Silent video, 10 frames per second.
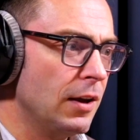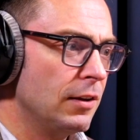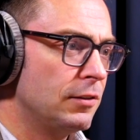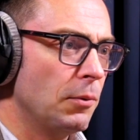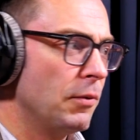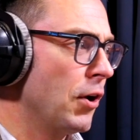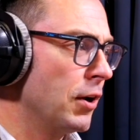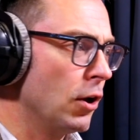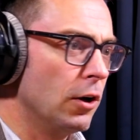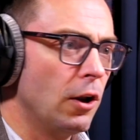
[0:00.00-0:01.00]
So we've kind of
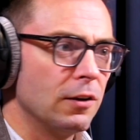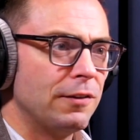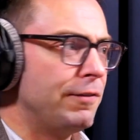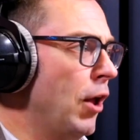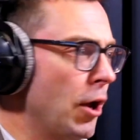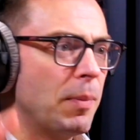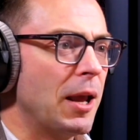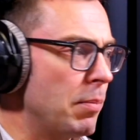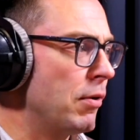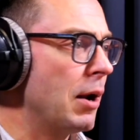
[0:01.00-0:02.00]
got lots of
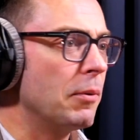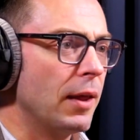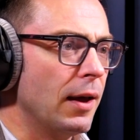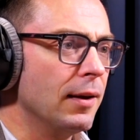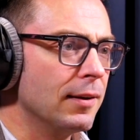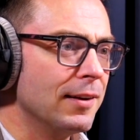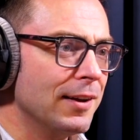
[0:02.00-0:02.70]
flypaper out there